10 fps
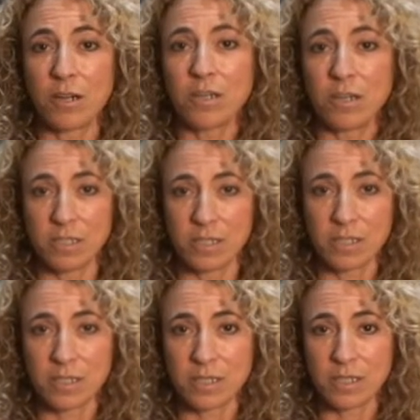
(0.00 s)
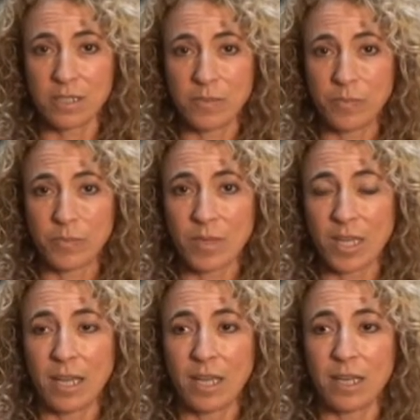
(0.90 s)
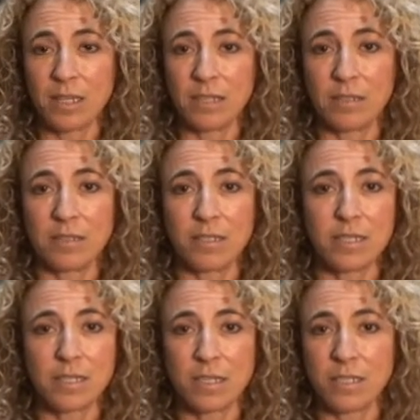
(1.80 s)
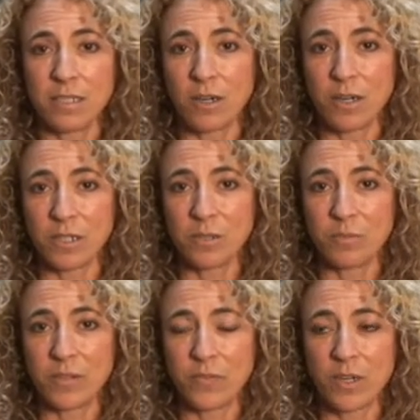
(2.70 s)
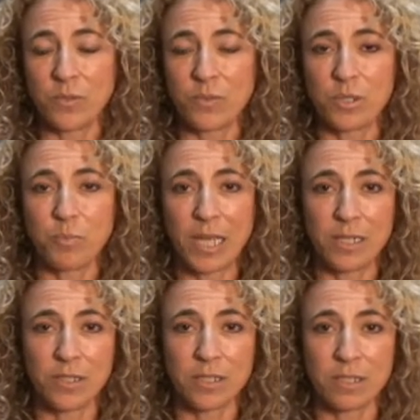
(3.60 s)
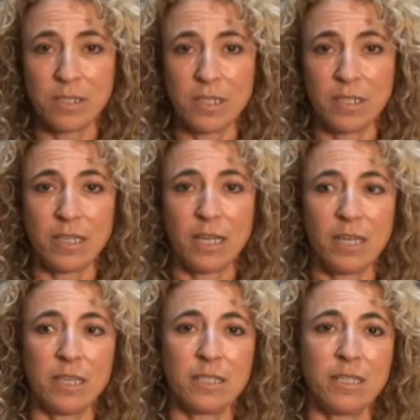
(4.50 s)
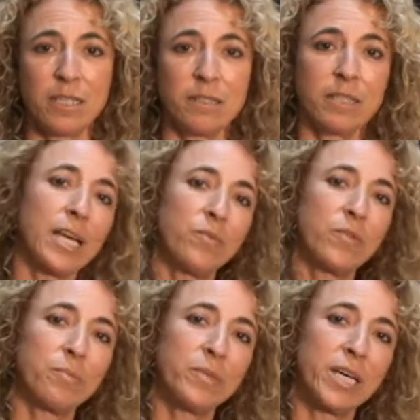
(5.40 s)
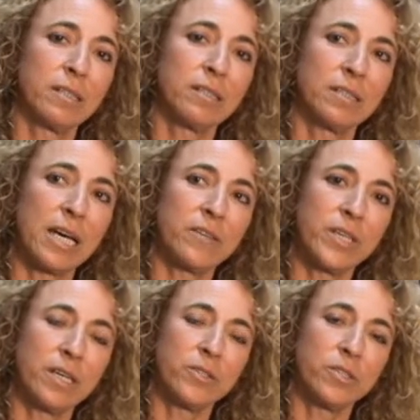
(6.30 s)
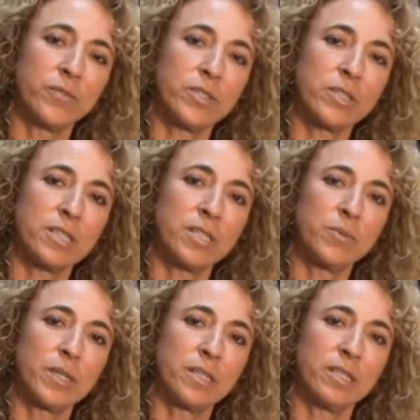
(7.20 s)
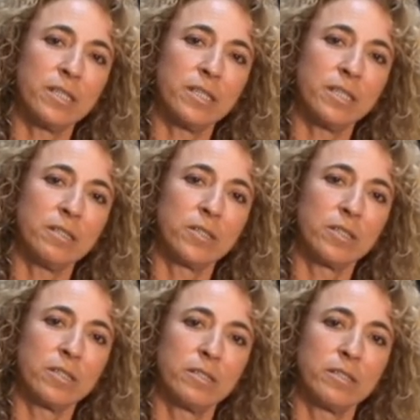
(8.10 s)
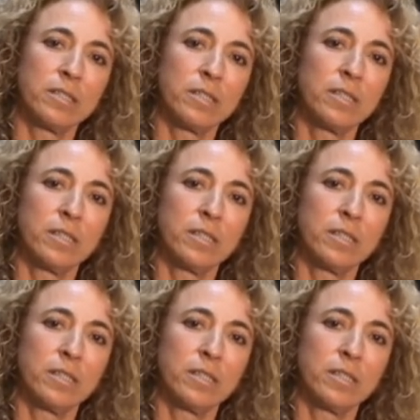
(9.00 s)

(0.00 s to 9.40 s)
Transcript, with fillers: are artists, and they studied art. My father was a painter, and he came from Yale, out of Yale University, where he learned